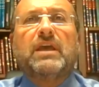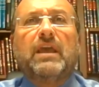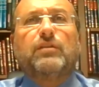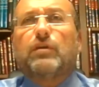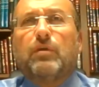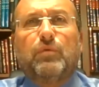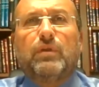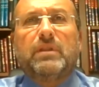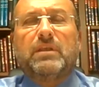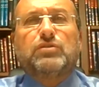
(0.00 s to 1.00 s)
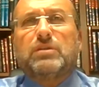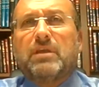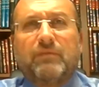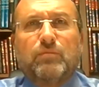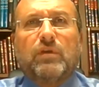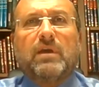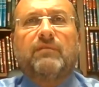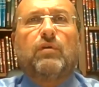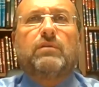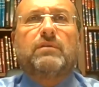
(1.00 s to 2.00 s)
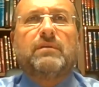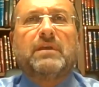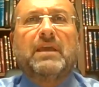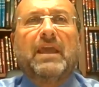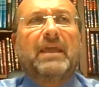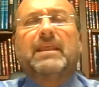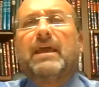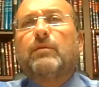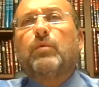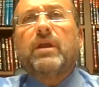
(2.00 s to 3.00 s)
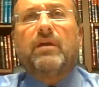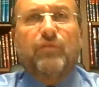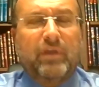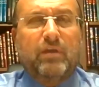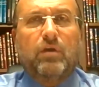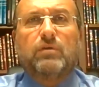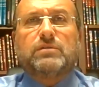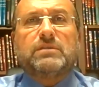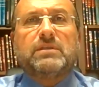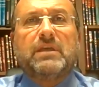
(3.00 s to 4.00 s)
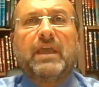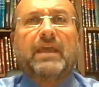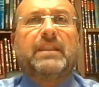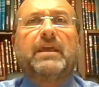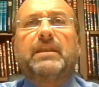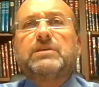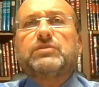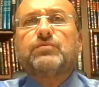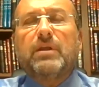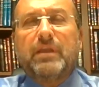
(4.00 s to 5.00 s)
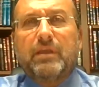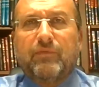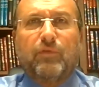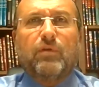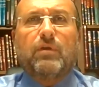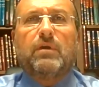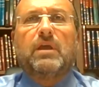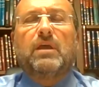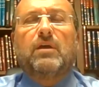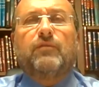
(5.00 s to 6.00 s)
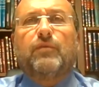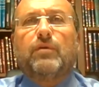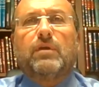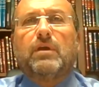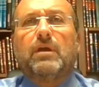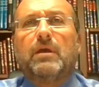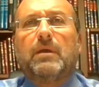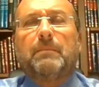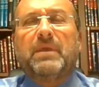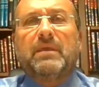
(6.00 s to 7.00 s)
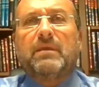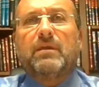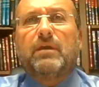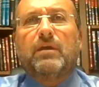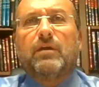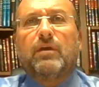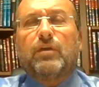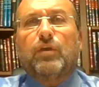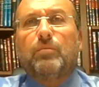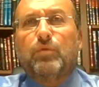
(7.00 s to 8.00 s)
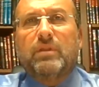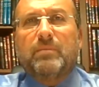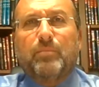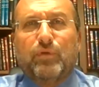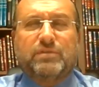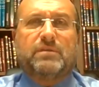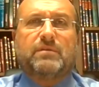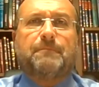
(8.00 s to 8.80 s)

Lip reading: in the community should give him the kavod. And then wherever he goes. And then he's running for being a community person.